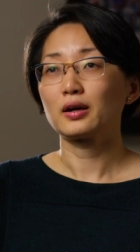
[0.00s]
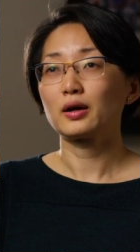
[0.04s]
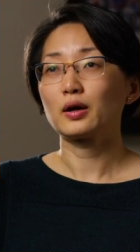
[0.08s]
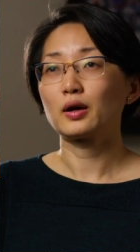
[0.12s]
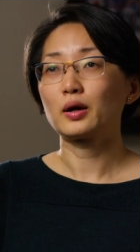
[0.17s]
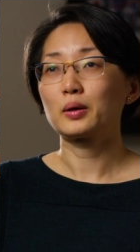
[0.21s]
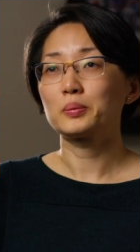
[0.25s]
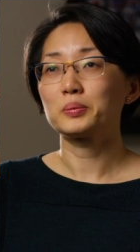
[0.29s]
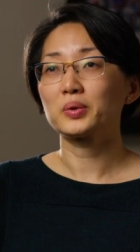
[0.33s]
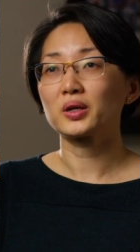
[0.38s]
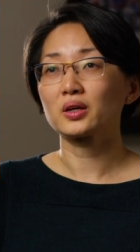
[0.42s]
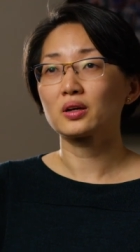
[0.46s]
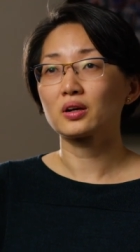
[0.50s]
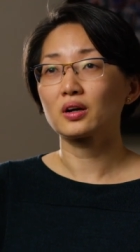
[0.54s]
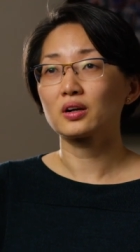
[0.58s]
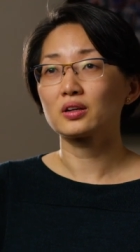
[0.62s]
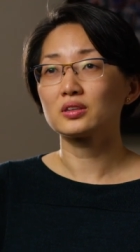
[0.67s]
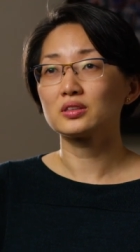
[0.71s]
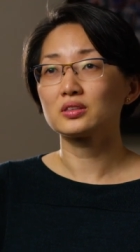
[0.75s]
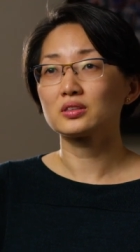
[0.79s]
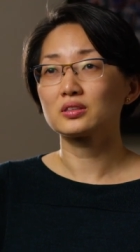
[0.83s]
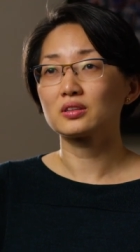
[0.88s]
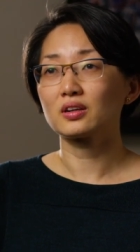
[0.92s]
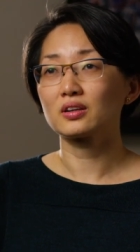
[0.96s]
uh,
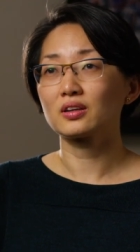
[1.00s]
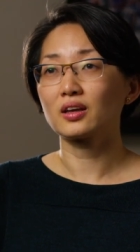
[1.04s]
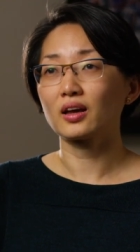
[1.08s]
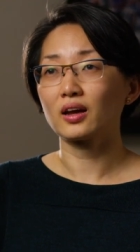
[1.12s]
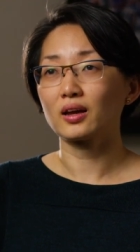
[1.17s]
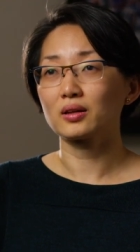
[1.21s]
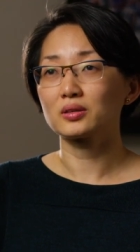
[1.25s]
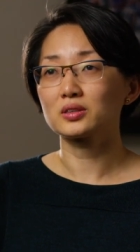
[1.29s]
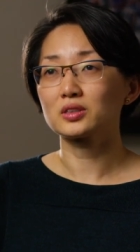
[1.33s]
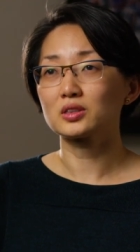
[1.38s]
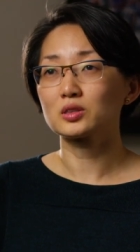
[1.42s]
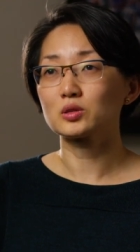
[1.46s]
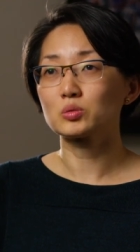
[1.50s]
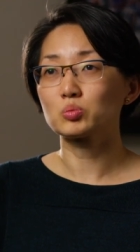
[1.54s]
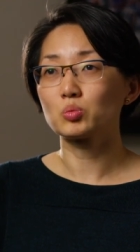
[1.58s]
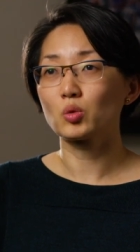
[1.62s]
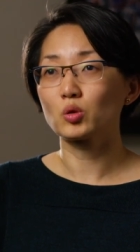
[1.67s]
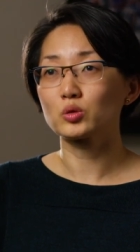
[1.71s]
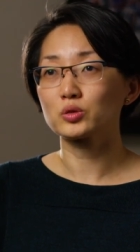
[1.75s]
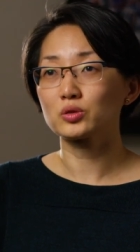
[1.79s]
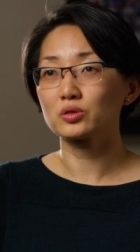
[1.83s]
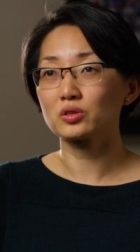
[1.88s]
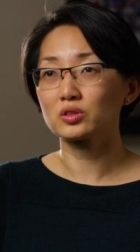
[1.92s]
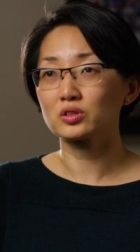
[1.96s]
because, again, since
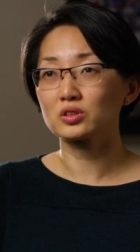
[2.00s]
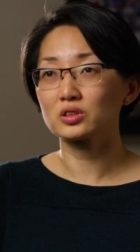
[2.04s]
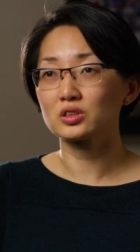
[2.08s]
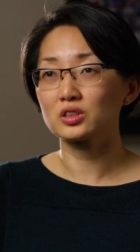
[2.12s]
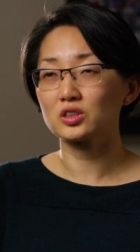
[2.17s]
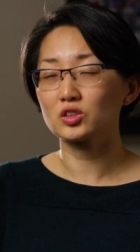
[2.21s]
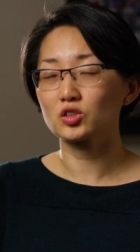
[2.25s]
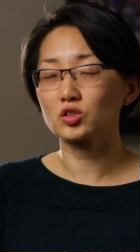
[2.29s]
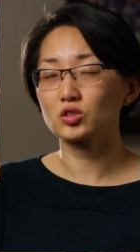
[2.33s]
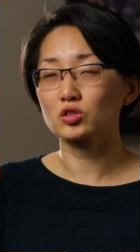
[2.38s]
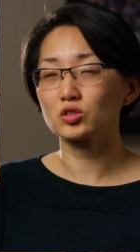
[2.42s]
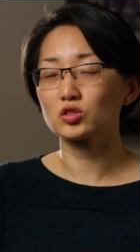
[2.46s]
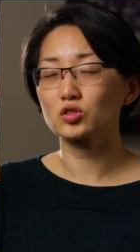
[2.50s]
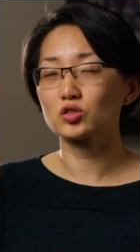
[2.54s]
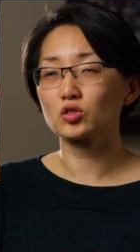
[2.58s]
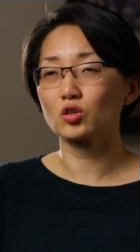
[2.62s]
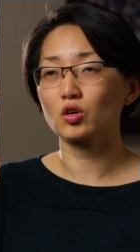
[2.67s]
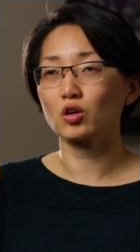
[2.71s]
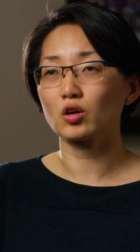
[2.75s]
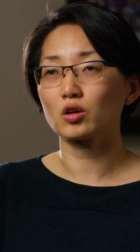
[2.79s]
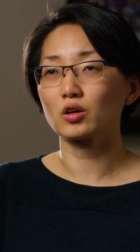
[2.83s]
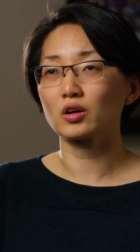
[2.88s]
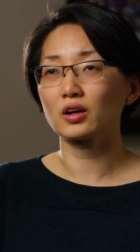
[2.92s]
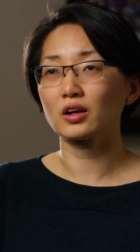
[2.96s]
most of the seizures
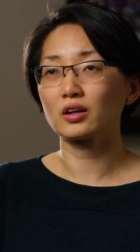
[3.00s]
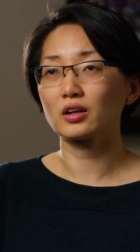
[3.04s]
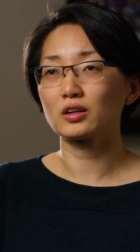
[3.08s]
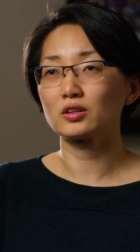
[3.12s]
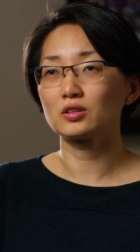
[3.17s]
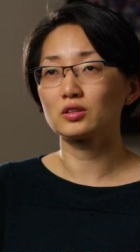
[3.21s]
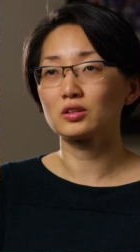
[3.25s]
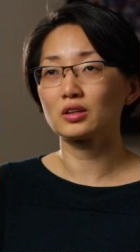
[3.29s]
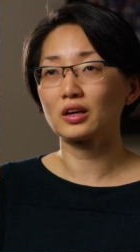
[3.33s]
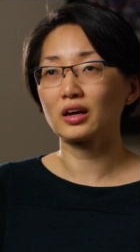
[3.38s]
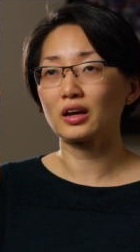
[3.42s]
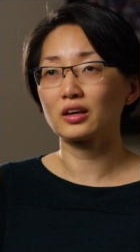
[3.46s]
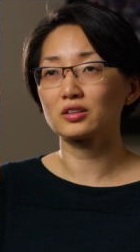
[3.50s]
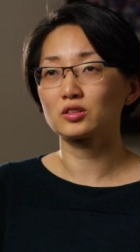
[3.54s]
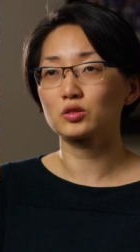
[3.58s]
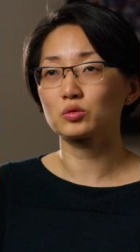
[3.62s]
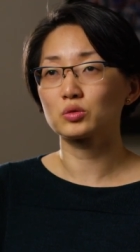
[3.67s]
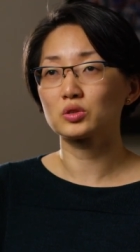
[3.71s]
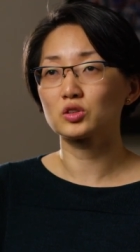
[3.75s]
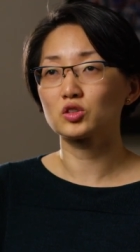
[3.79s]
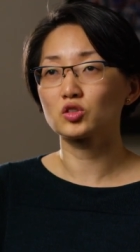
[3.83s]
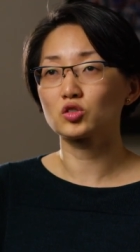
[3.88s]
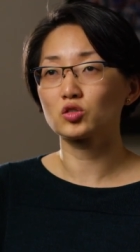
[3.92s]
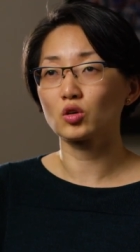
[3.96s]
are as, as a
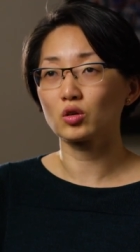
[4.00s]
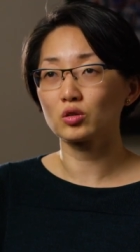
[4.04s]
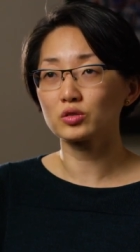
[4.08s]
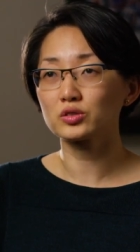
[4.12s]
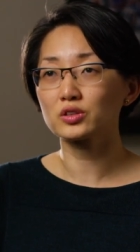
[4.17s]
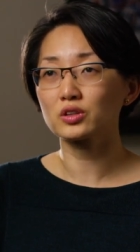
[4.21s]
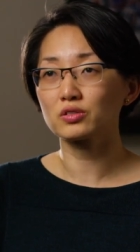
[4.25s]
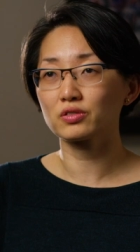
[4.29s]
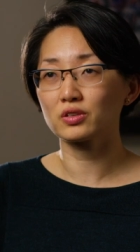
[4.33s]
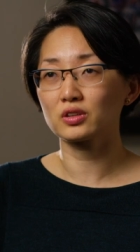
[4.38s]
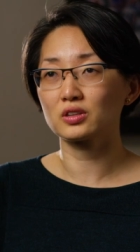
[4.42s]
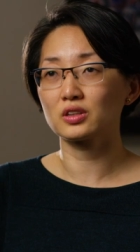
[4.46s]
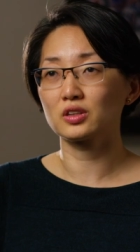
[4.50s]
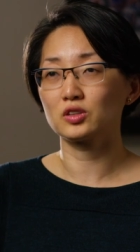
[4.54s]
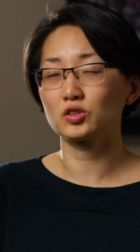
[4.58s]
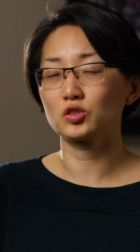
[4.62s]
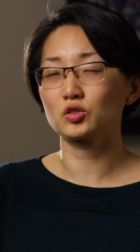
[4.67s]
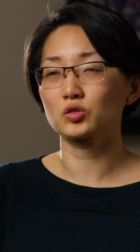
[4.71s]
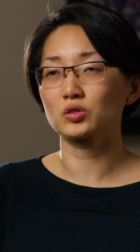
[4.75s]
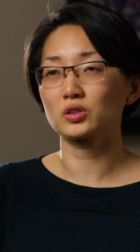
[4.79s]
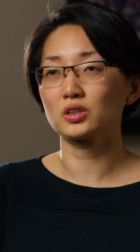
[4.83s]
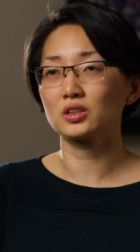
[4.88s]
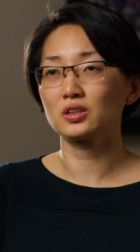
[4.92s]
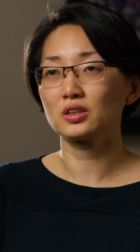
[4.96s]
result of an
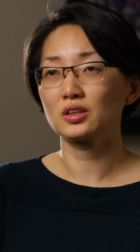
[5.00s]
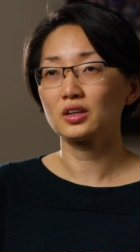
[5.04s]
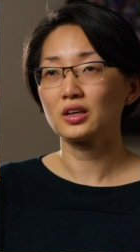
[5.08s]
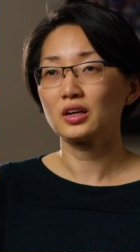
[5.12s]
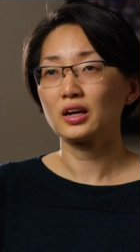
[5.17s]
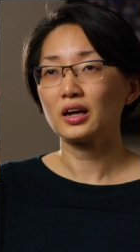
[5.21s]
injury,